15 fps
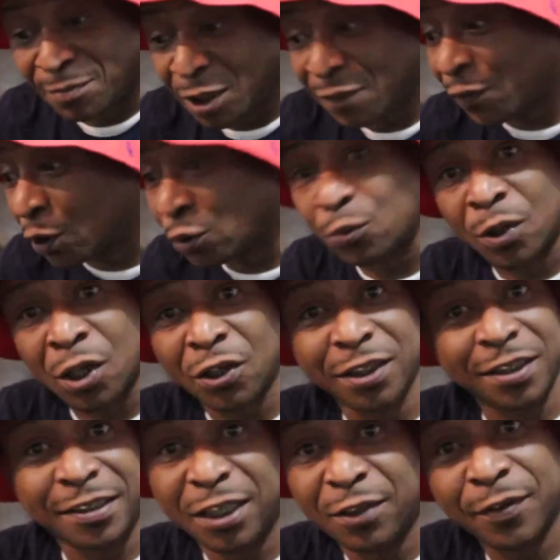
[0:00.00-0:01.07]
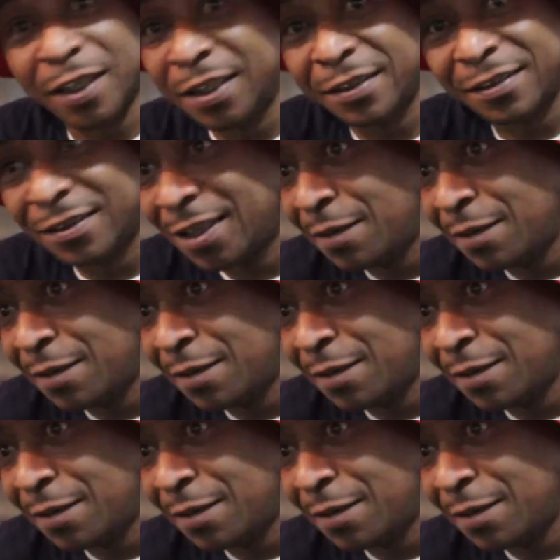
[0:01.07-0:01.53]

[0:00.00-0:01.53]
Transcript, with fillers: motherfuckers who call themselves gangsters,